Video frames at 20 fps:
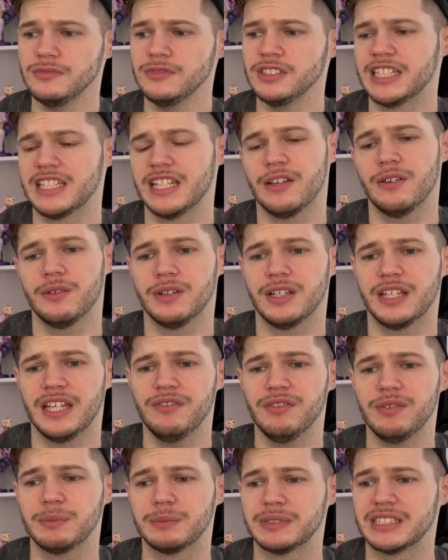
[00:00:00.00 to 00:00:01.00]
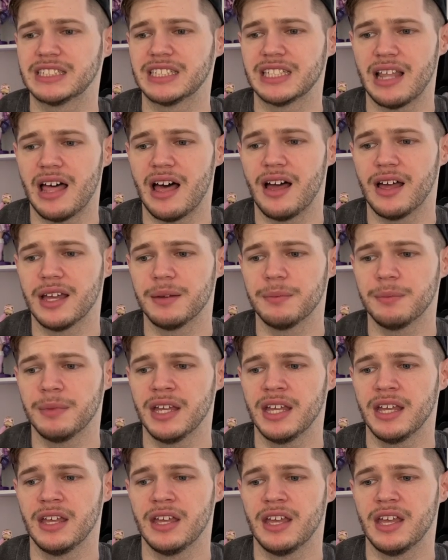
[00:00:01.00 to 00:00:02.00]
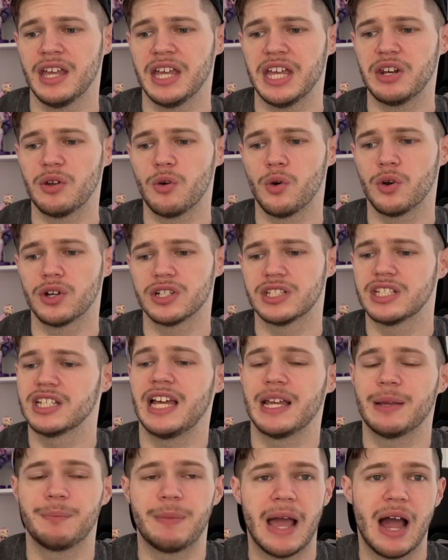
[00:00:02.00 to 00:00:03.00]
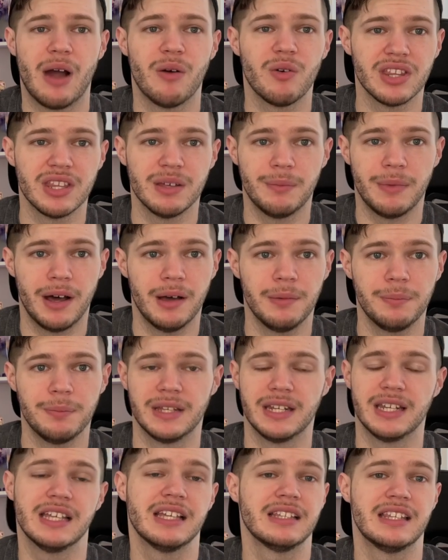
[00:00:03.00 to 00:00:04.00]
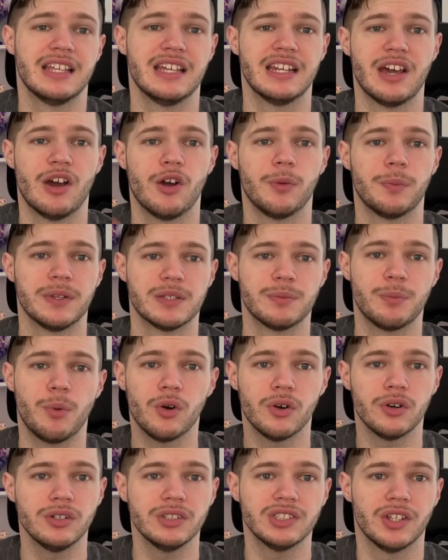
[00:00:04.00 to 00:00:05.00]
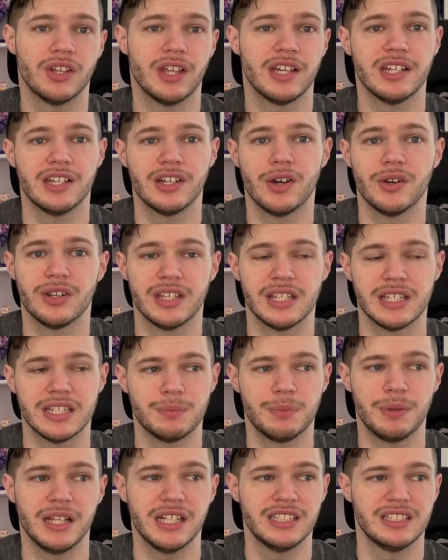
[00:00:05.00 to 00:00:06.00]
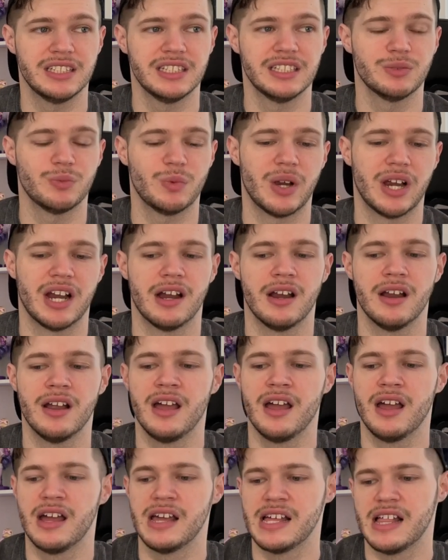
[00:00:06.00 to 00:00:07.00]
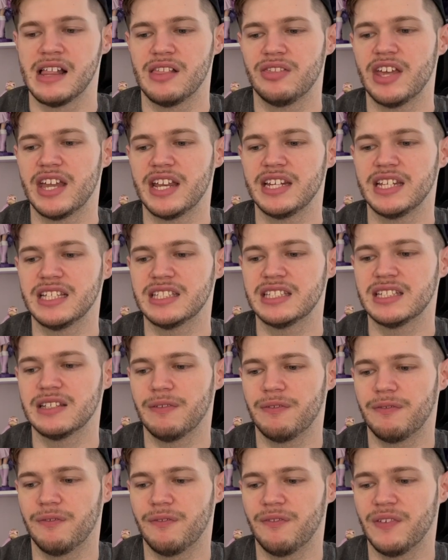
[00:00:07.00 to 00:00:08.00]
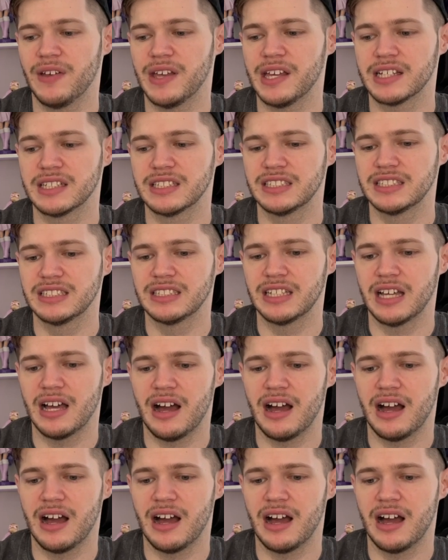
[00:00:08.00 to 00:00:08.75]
and they give them slime in order to like power them up. And then it opens portals so they can go to these places where they need to fix